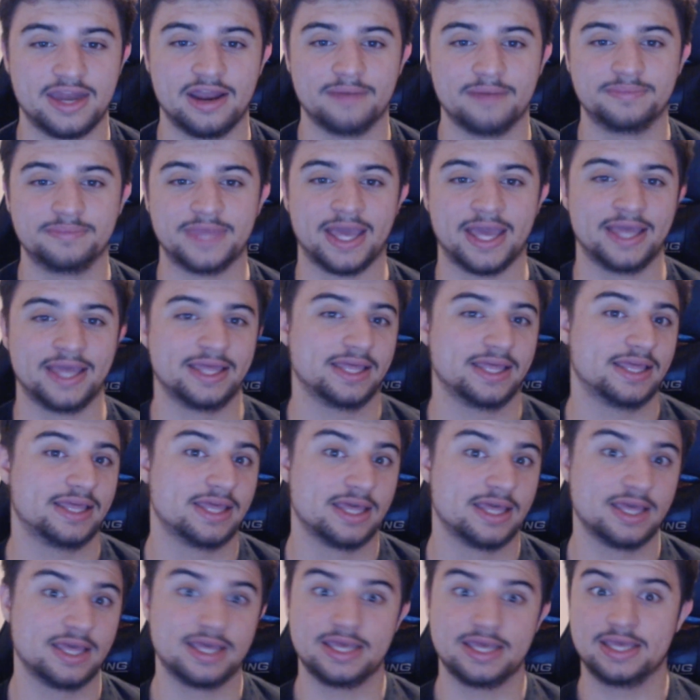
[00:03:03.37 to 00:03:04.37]
up that
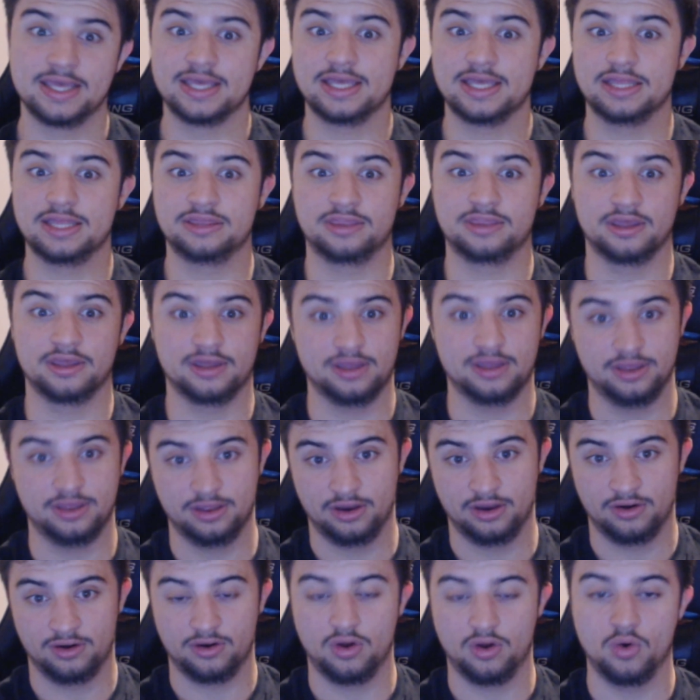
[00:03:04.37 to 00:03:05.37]

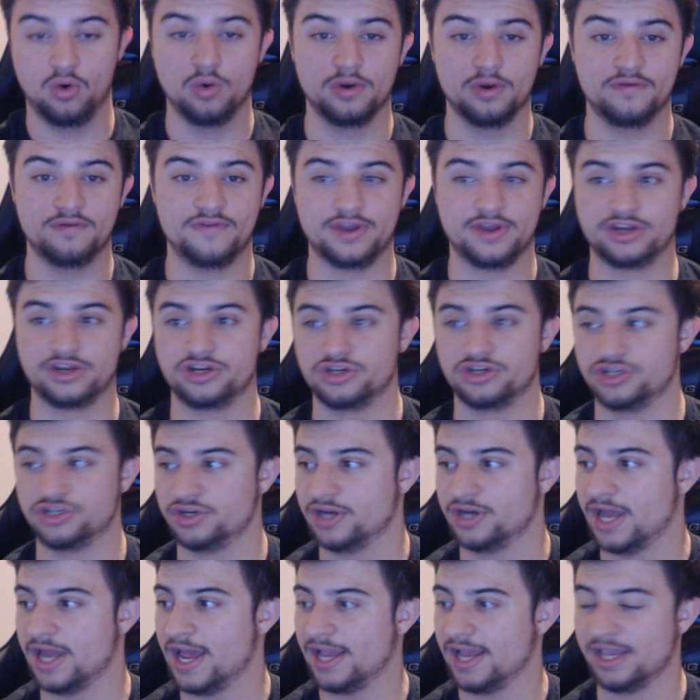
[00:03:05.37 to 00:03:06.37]
the old Avengers are
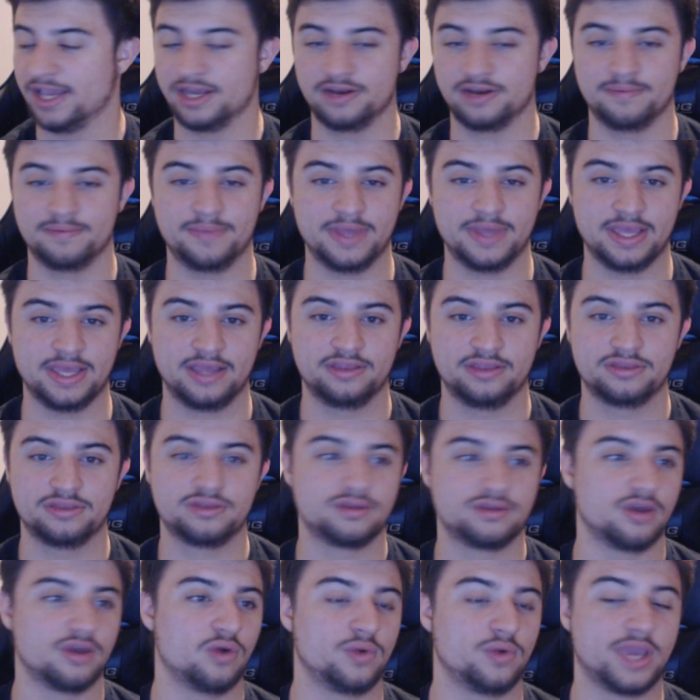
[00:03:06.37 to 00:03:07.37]
not going to be
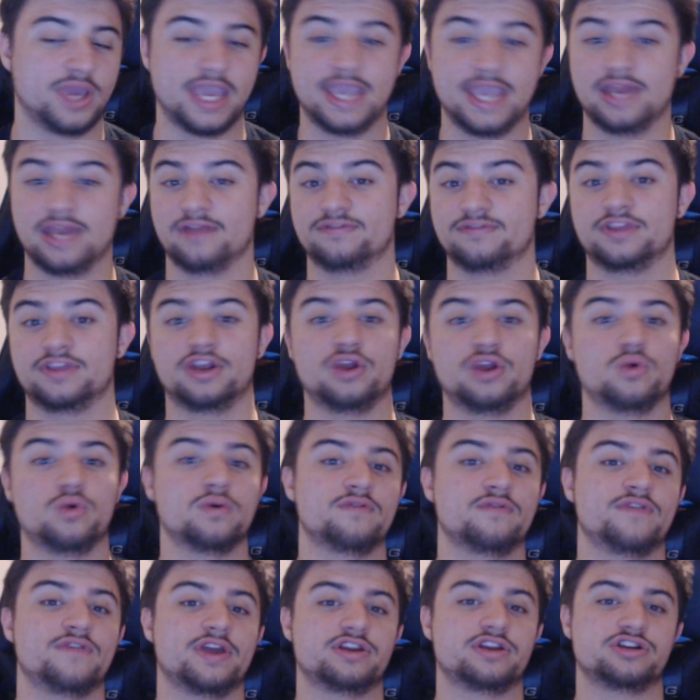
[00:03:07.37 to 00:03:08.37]
so keen of the new
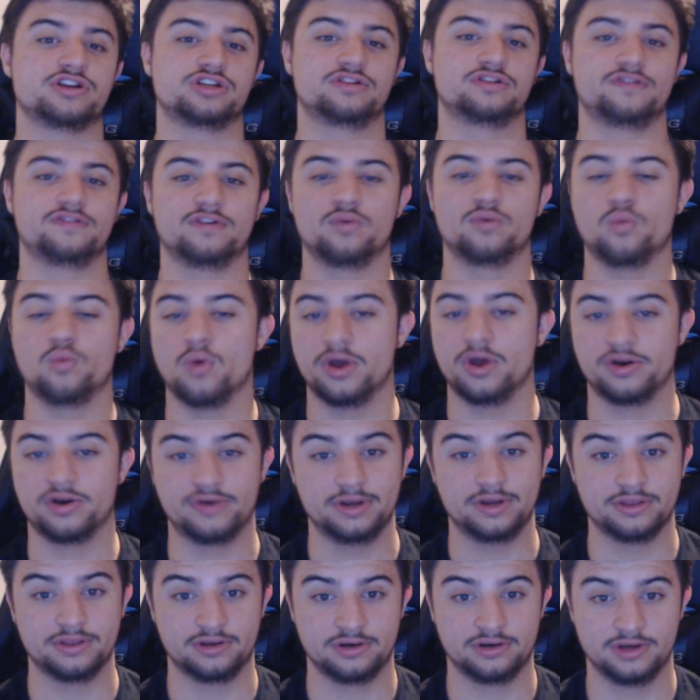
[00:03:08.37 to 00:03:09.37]
Avengers for one
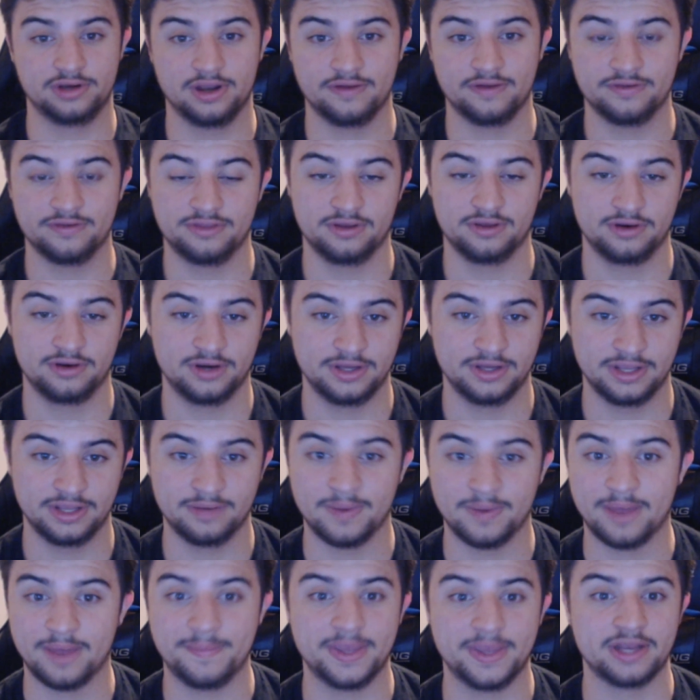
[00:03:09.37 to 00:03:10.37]
reason or another, and there
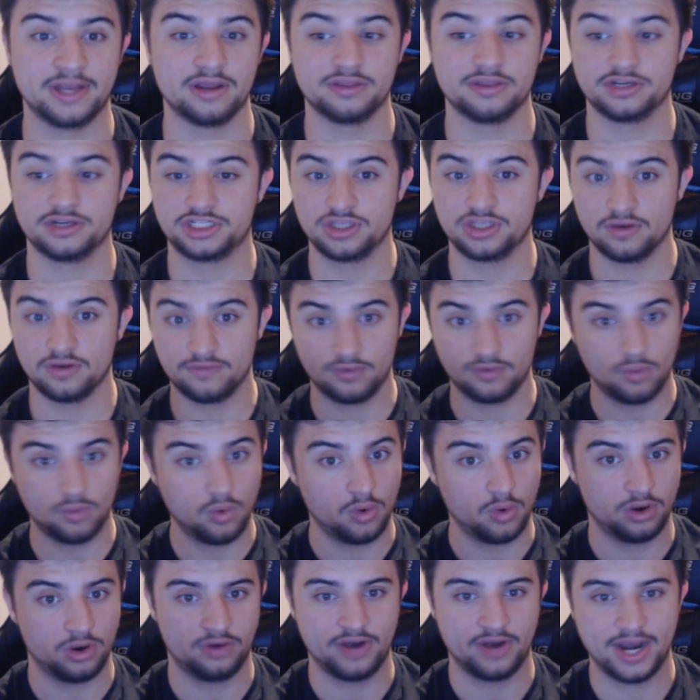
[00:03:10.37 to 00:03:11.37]
might be another Civil
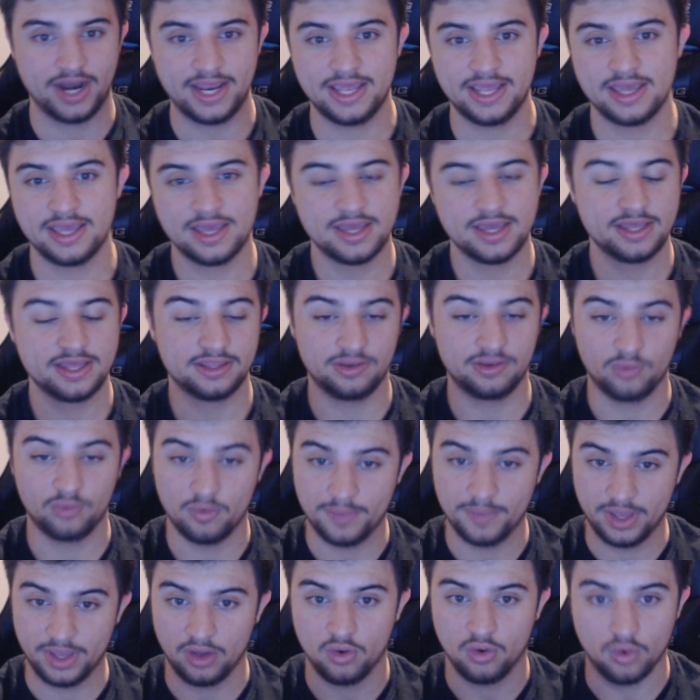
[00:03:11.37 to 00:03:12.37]
War, right? There won't
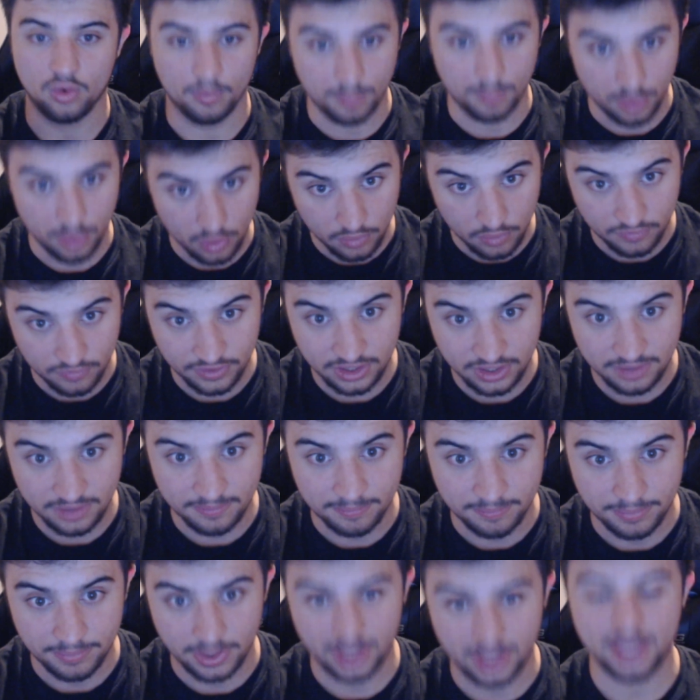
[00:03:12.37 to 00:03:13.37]
be a whole movie,
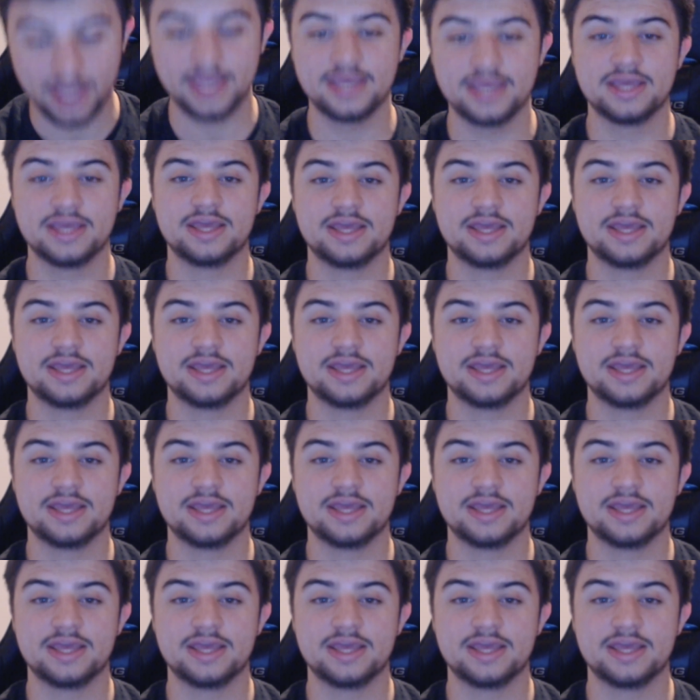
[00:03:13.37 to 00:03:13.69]
but